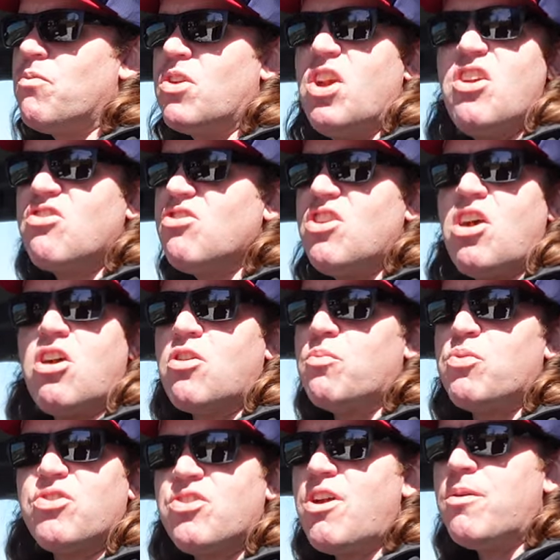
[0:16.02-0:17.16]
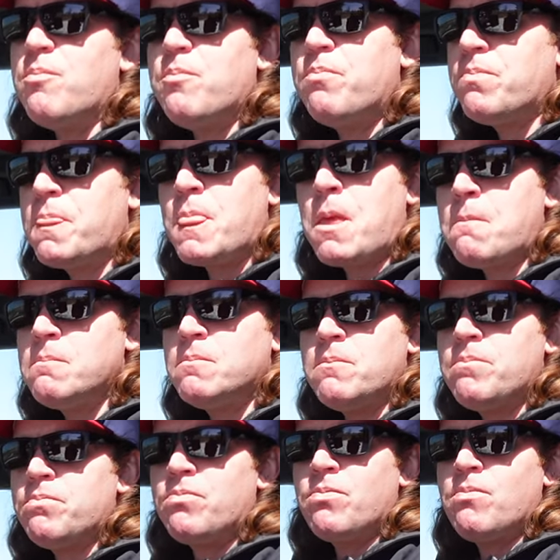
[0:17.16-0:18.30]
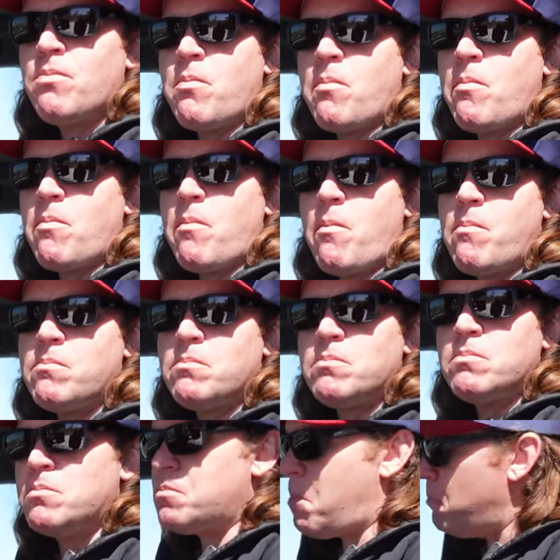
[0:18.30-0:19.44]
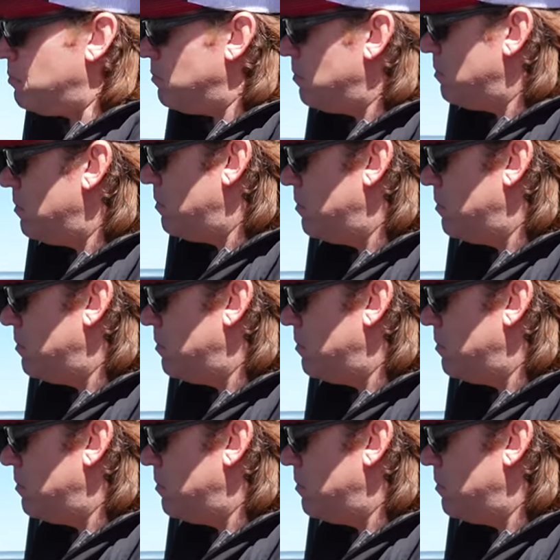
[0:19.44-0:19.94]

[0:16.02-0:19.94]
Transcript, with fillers: Easily 100%. Are you eating stuffing?